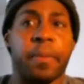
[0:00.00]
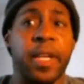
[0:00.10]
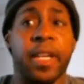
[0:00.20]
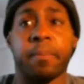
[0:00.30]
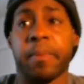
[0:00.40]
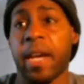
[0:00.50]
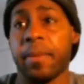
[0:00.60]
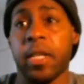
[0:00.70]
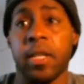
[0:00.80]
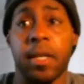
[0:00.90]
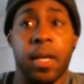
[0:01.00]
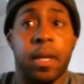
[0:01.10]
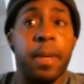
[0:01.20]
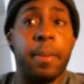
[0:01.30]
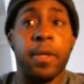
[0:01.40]
thinking maybe
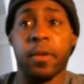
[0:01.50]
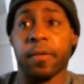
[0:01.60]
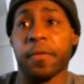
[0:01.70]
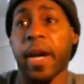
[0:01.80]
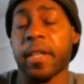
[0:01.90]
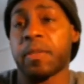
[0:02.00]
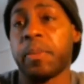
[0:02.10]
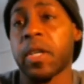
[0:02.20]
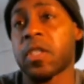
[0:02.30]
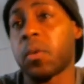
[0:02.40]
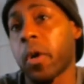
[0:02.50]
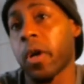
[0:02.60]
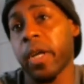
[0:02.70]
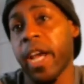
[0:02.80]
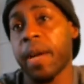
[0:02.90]
you can find this book somewhere on